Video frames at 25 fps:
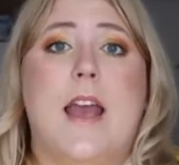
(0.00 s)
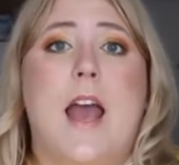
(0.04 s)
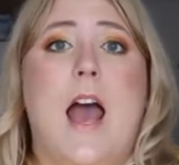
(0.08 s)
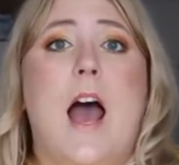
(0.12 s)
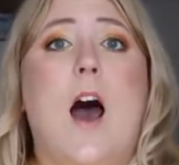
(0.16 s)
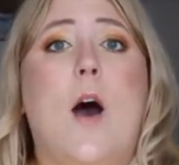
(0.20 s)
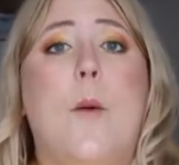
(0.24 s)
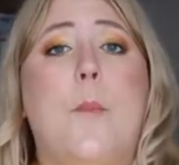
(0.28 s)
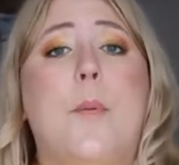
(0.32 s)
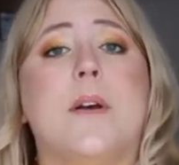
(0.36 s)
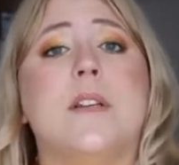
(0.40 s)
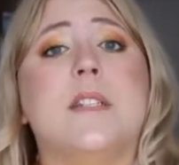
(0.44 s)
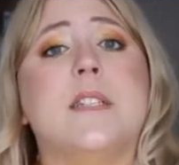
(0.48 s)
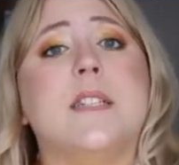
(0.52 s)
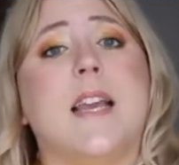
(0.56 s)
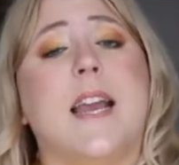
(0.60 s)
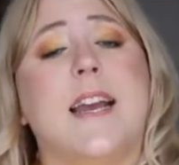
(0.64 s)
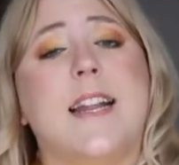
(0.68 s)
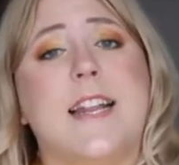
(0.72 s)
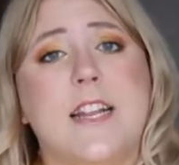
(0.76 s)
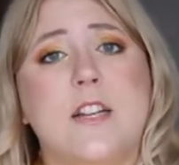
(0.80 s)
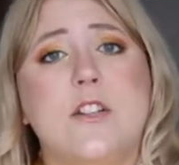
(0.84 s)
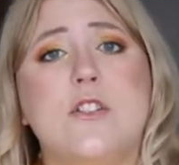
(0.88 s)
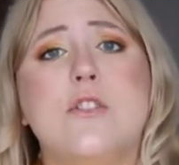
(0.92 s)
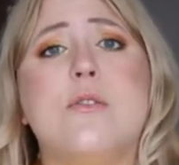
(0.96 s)
help us
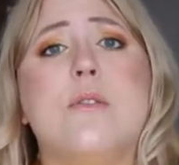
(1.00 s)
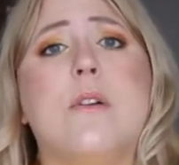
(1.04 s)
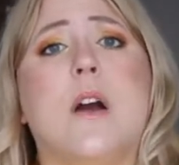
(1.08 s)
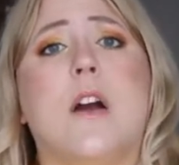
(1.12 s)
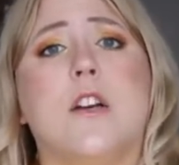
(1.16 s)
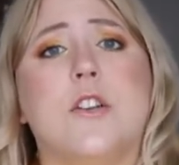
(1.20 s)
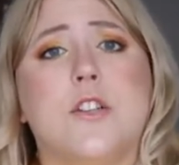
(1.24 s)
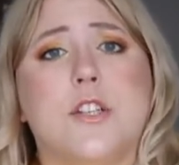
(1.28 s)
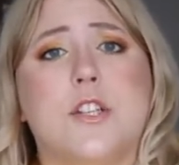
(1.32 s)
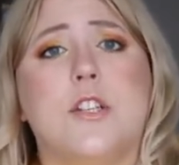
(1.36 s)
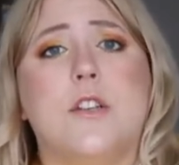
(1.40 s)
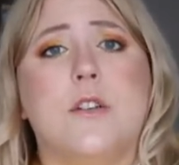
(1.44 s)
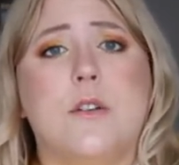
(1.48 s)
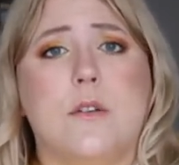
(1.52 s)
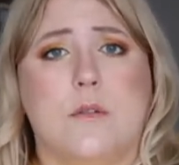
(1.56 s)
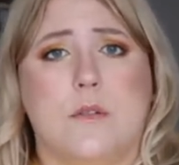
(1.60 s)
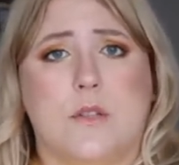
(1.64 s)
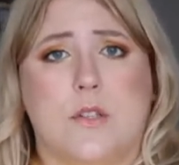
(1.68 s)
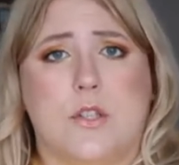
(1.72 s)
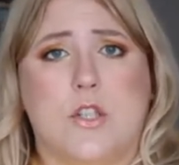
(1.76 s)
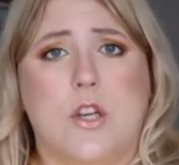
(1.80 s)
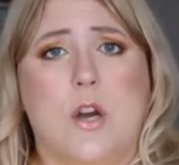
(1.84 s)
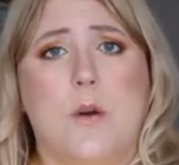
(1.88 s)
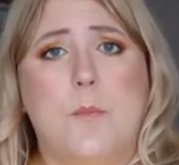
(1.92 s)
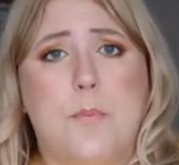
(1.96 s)
get into our
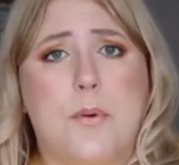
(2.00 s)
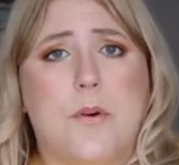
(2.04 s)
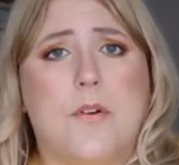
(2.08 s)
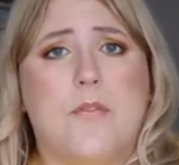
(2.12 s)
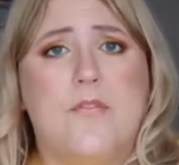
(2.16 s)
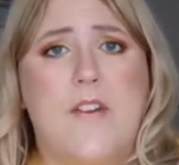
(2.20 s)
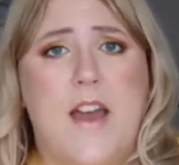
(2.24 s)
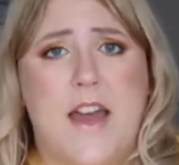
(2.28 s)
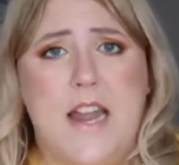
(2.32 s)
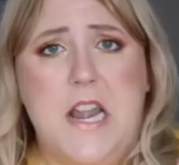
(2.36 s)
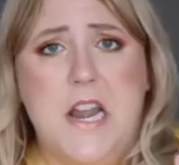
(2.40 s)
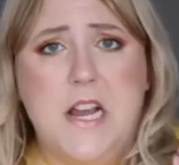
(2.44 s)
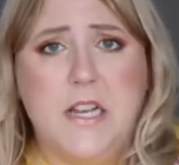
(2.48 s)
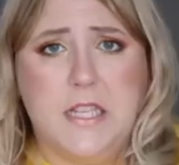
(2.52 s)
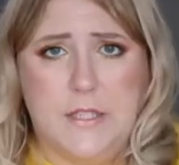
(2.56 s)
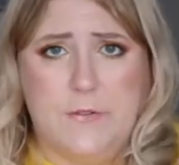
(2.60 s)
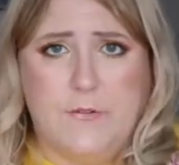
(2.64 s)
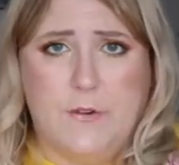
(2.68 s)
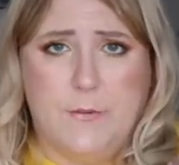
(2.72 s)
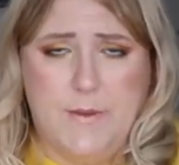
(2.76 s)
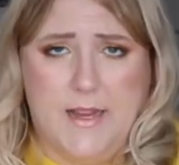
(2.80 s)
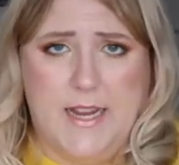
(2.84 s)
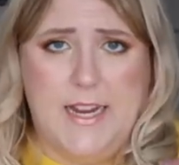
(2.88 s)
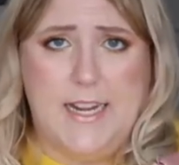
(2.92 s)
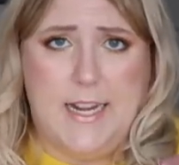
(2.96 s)
shoes. Don't prevent us
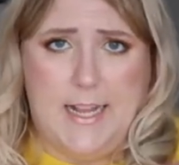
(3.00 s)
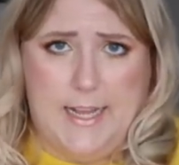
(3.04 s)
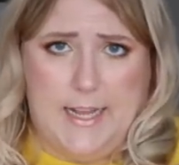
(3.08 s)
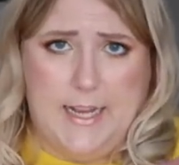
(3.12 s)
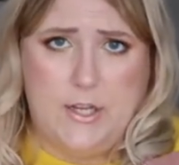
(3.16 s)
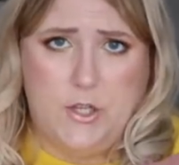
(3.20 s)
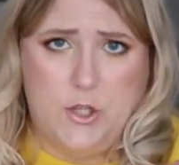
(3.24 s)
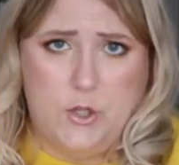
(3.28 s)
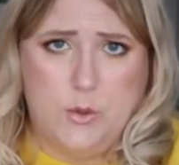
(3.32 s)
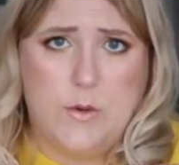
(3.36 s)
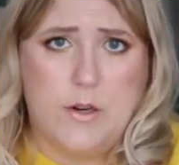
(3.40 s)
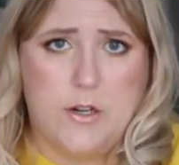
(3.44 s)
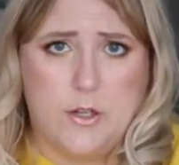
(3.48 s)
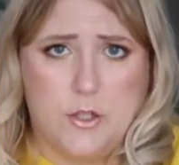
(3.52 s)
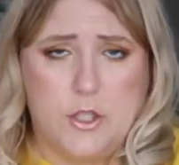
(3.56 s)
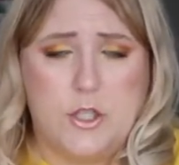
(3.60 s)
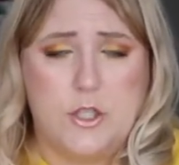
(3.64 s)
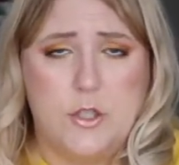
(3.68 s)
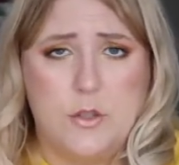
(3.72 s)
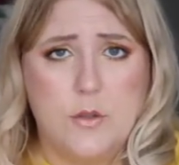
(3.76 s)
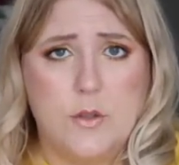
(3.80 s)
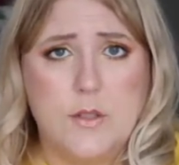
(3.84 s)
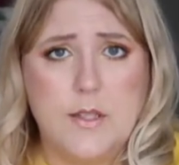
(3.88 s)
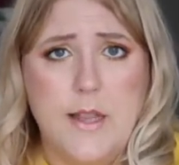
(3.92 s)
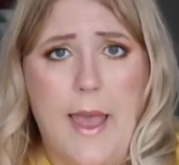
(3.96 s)
from getting into our
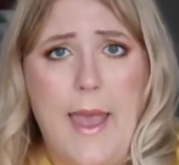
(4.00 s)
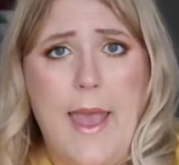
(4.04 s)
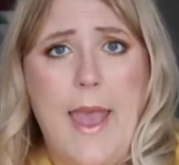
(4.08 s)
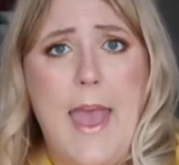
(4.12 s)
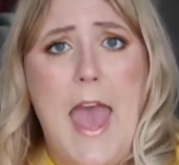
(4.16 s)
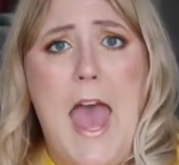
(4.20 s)
shoes.